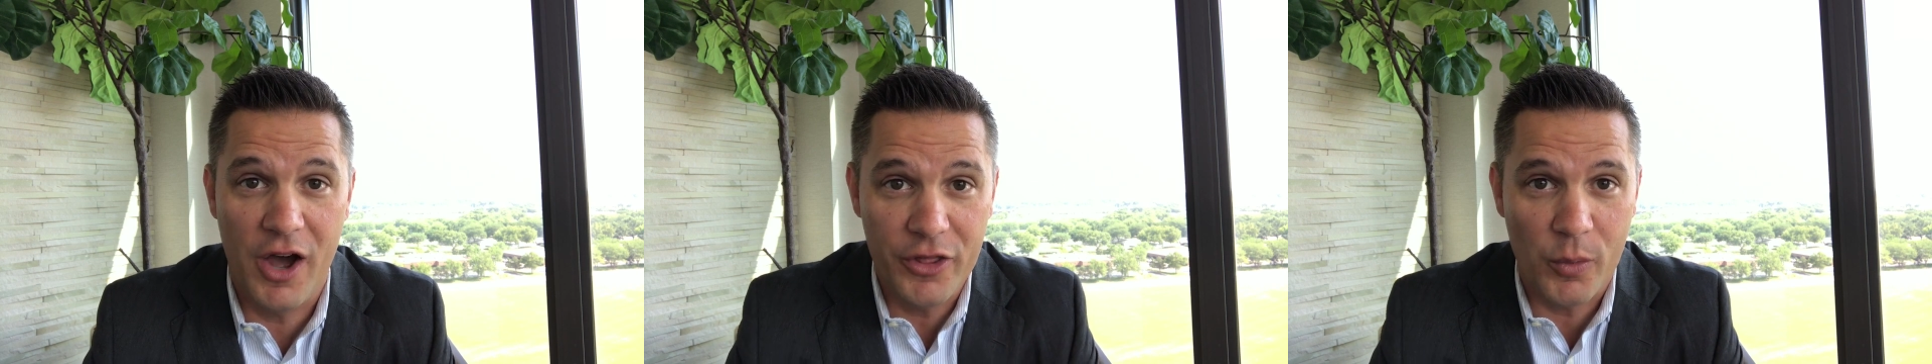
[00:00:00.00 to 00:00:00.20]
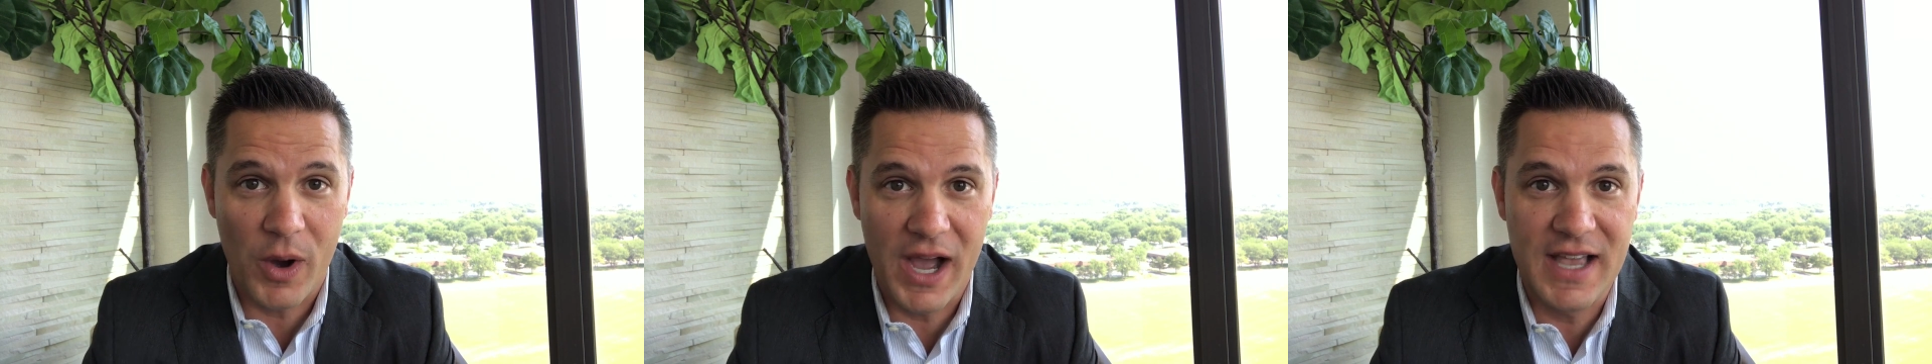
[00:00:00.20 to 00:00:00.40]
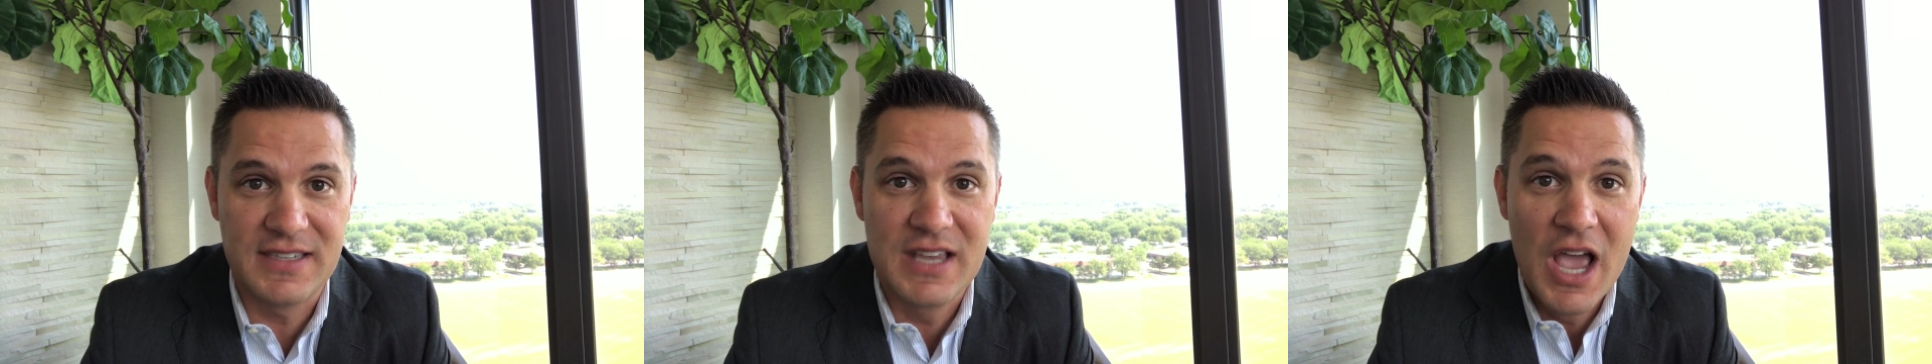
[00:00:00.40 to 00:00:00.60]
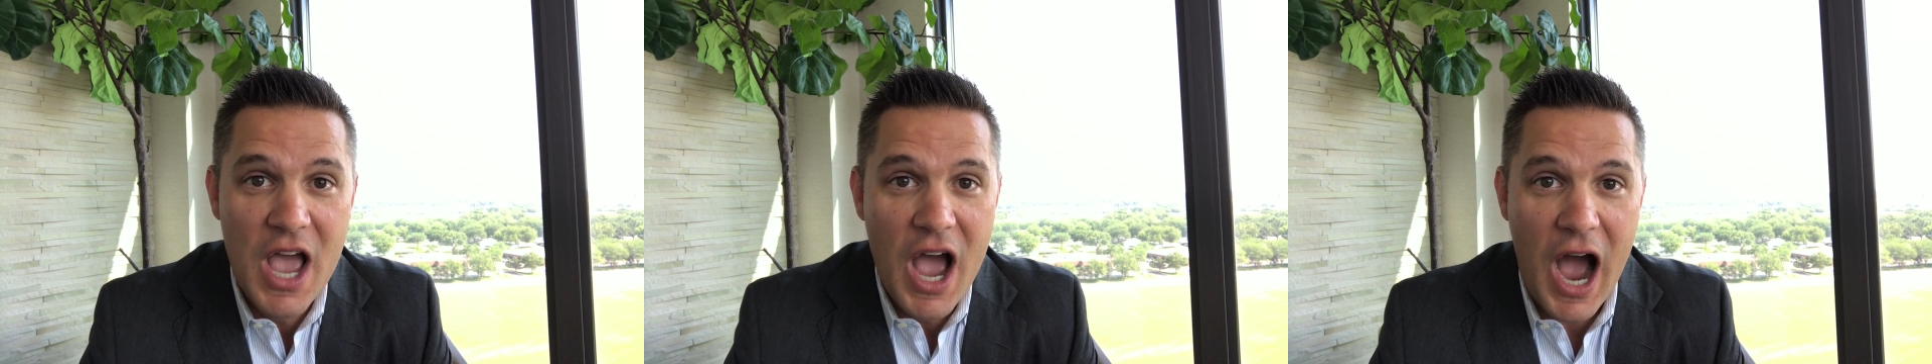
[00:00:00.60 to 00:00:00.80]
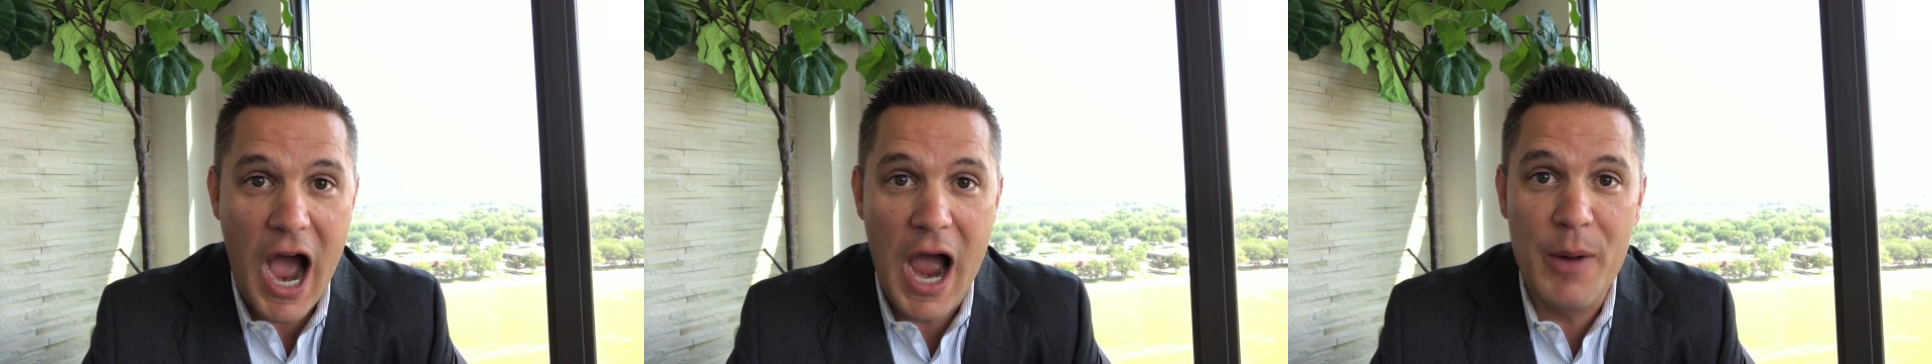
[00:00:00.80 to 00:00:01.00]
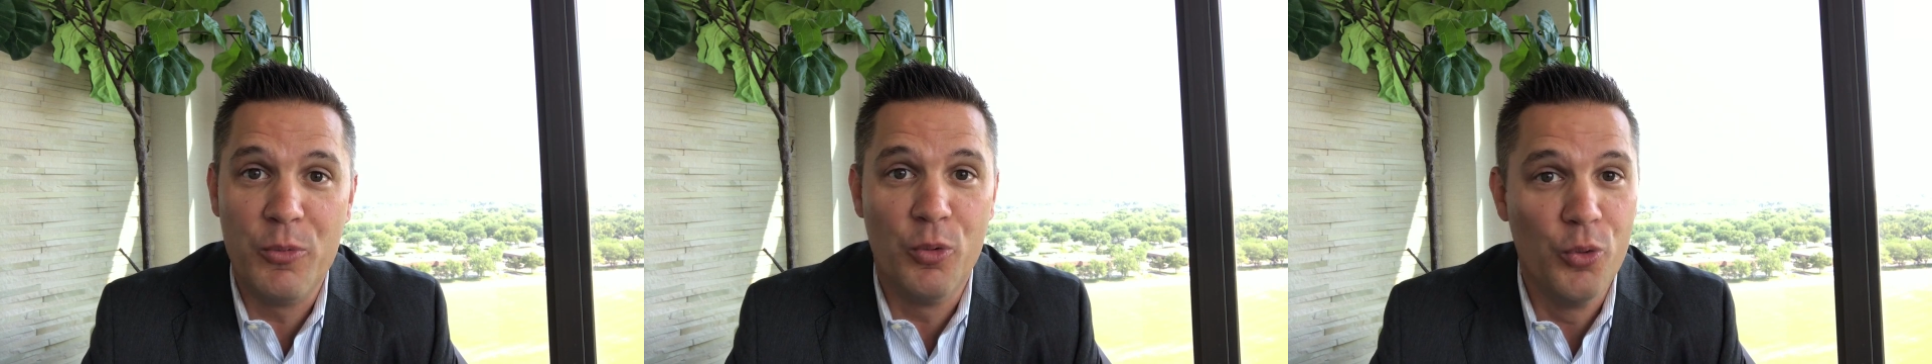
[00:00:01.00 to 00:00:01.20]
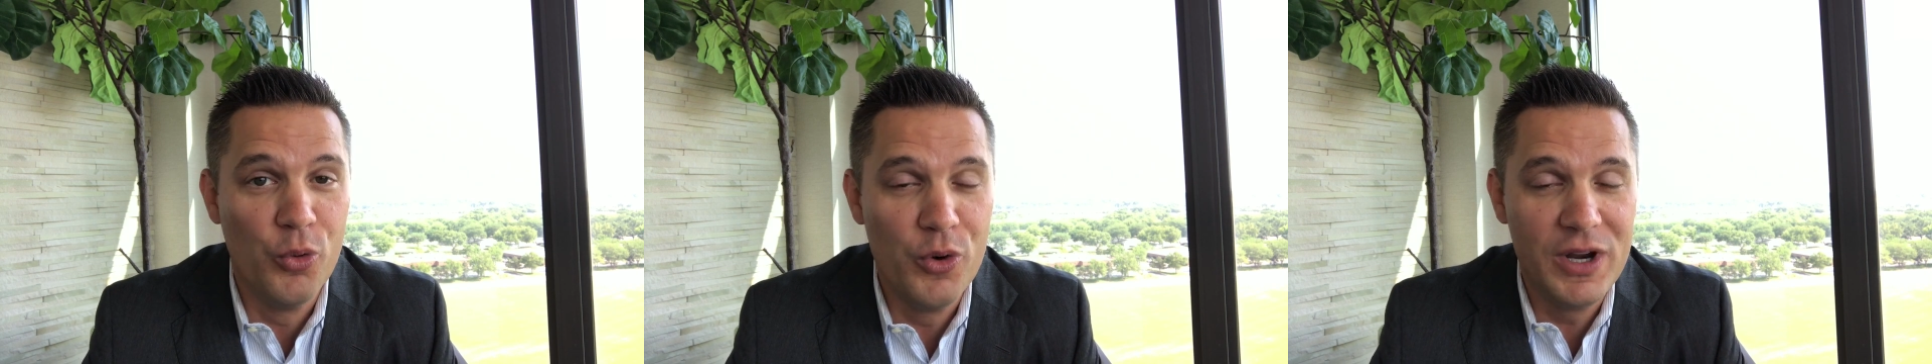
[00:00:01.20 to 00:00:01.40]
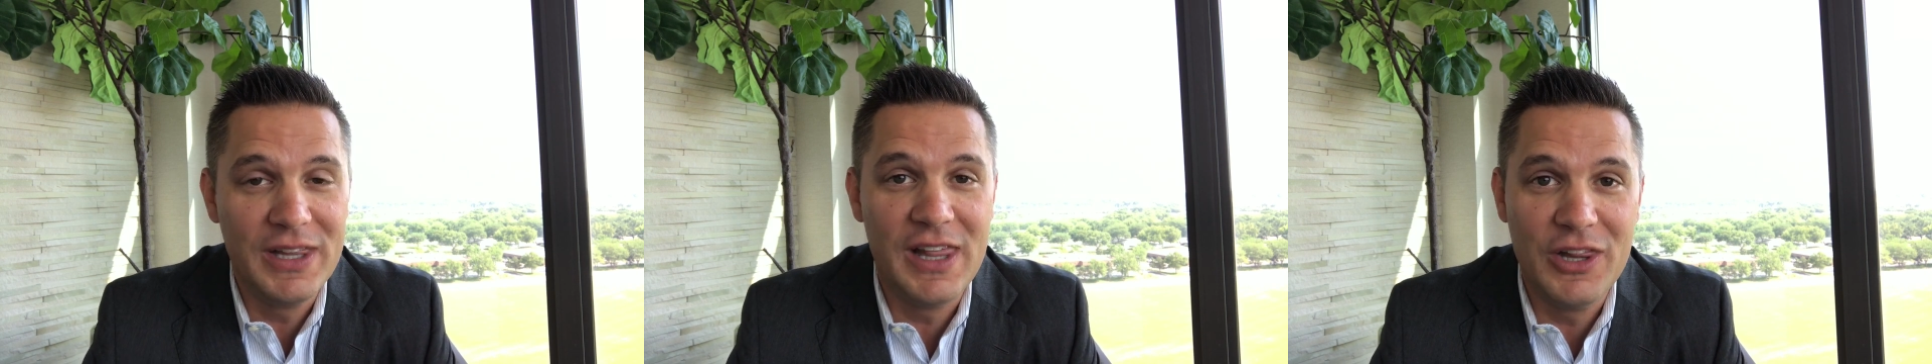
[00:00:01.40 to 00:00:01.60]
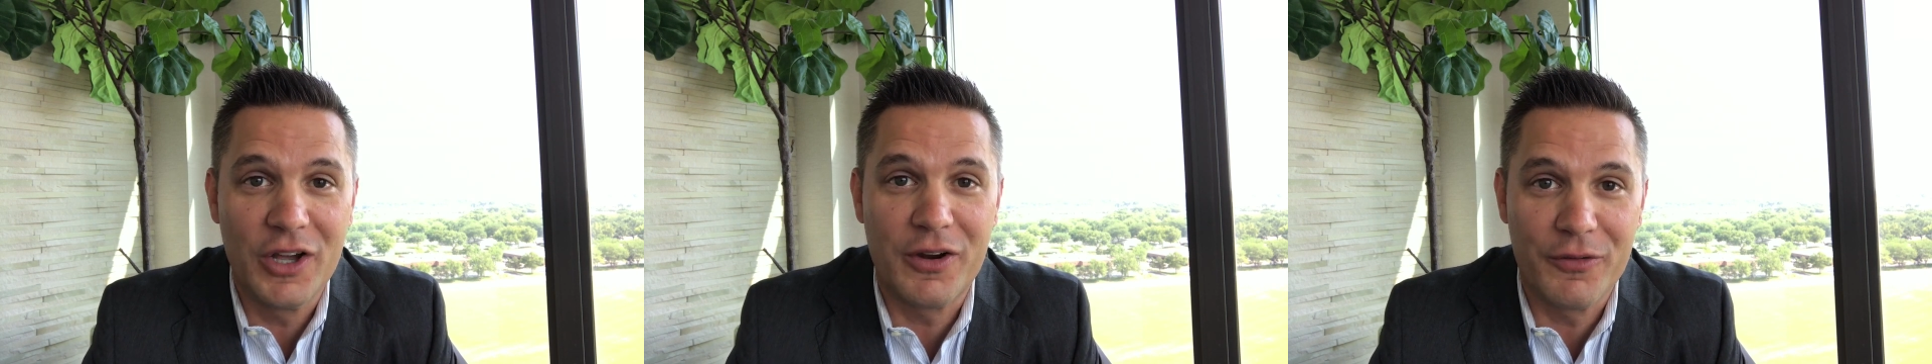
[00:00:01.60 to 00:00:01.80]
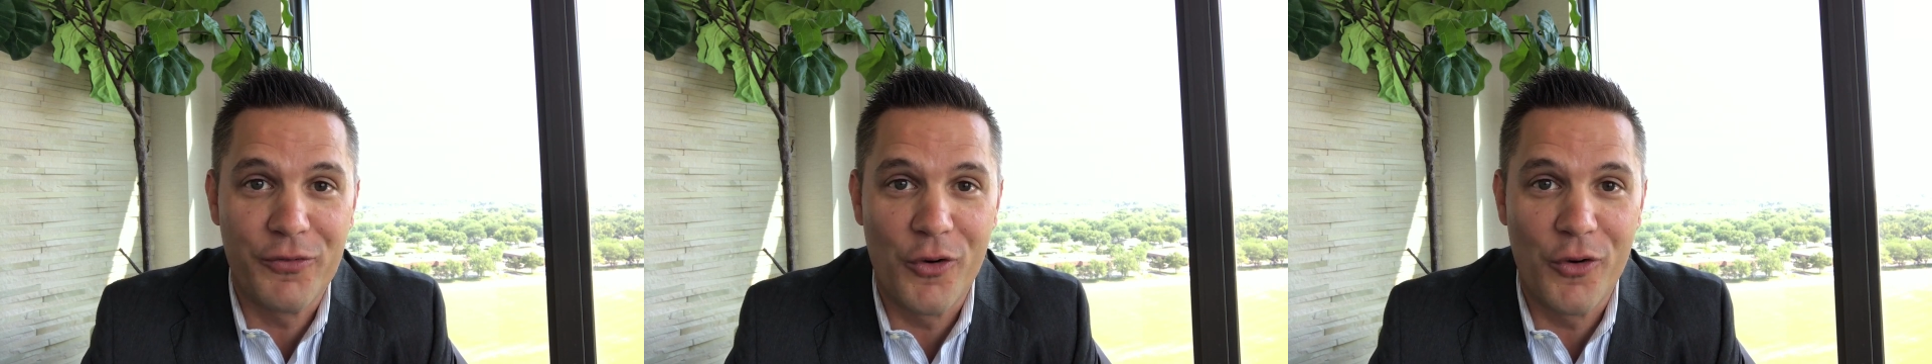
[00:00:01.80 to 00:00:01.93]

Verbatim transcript: Otherwise, I'm really looking